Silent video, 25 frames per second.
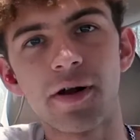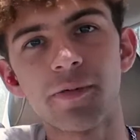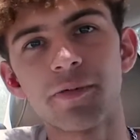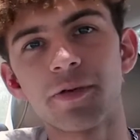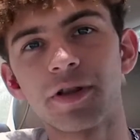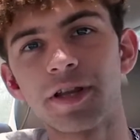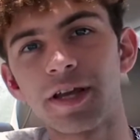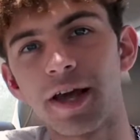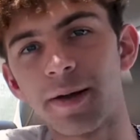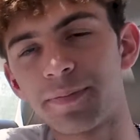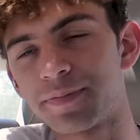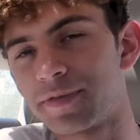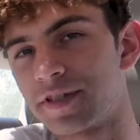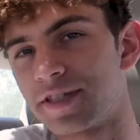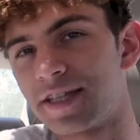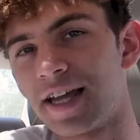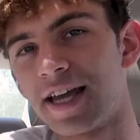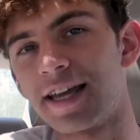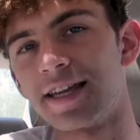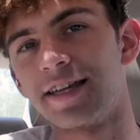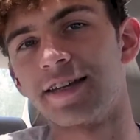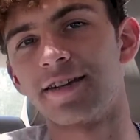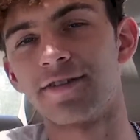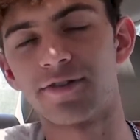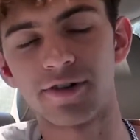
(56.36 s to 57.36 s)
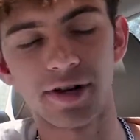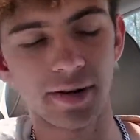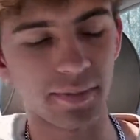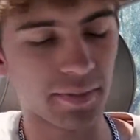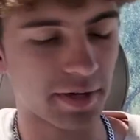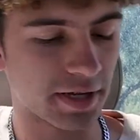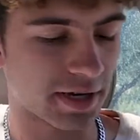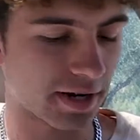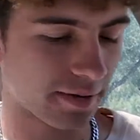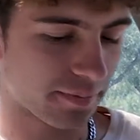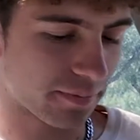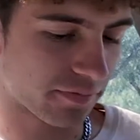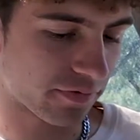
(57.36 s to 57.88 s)
not really up to date, you know what I
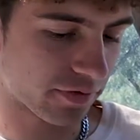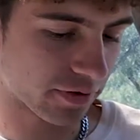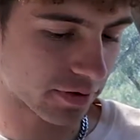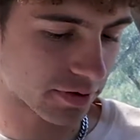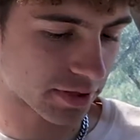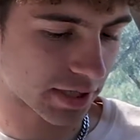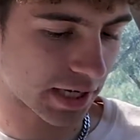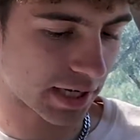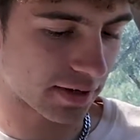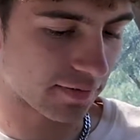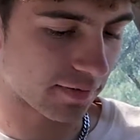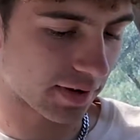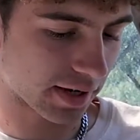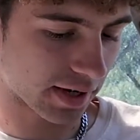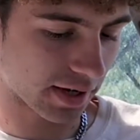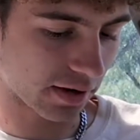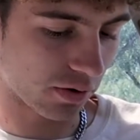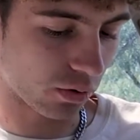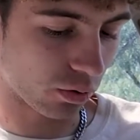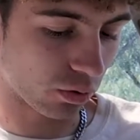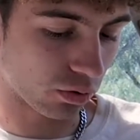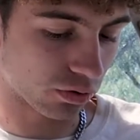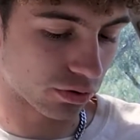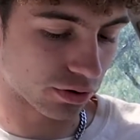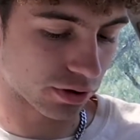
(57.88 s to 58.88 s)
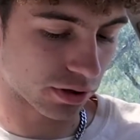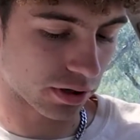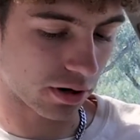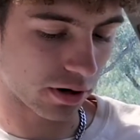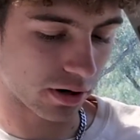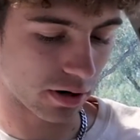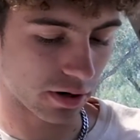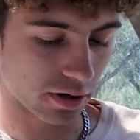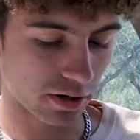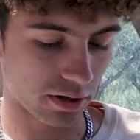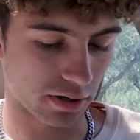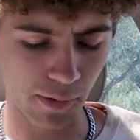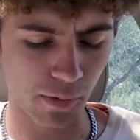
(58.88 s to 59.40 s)
mean? It feels kind of like an older
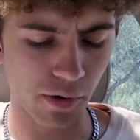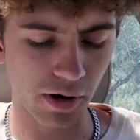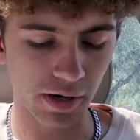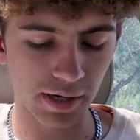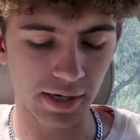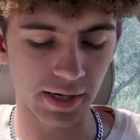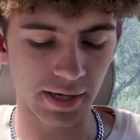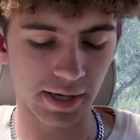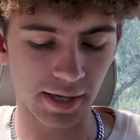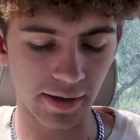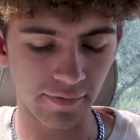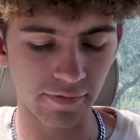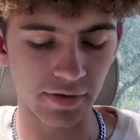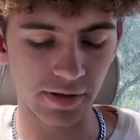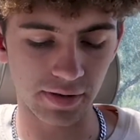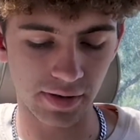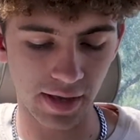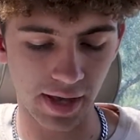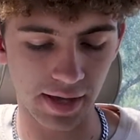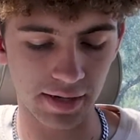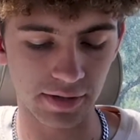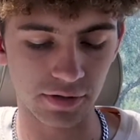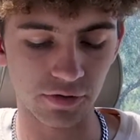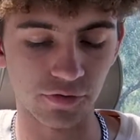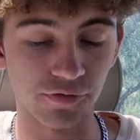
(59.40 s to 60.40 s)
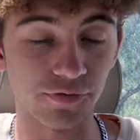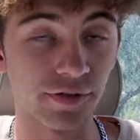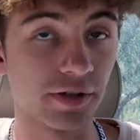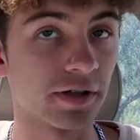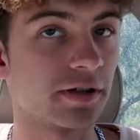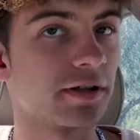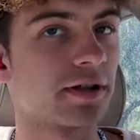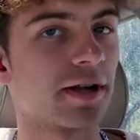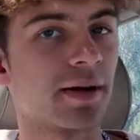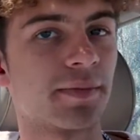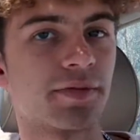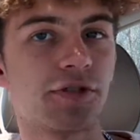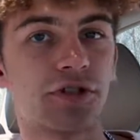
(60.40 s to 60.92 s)
car. I wanted to give it that new
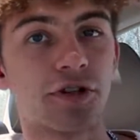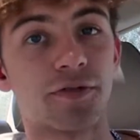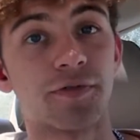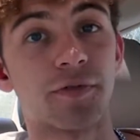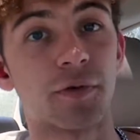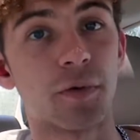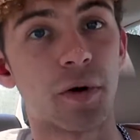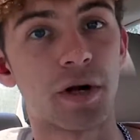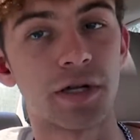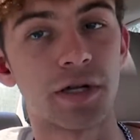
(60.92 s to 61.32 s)
feel, and I'm sure if you're